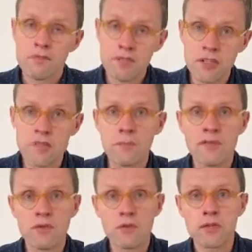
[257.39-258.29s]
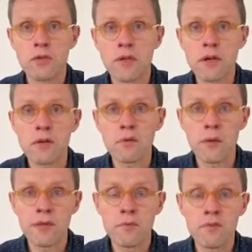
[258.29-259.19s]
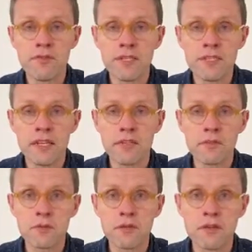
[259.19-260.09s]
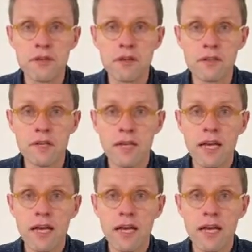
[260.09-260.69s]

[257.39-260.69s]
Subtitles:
just before 2 o'clock, when the movie is scheduled to start,